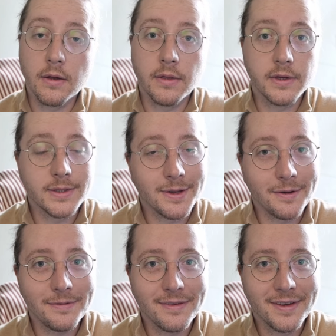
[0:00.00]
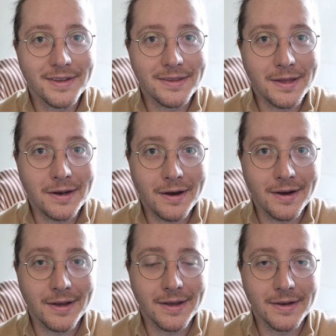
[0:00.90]
the stuff that
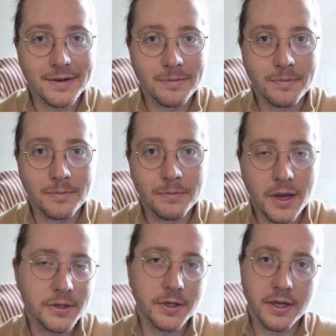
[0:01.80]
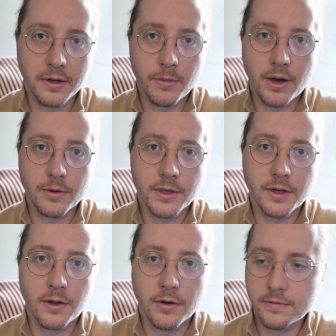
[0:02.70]
I am passionate about
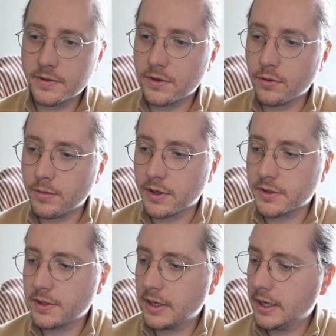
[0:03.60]
and love so much,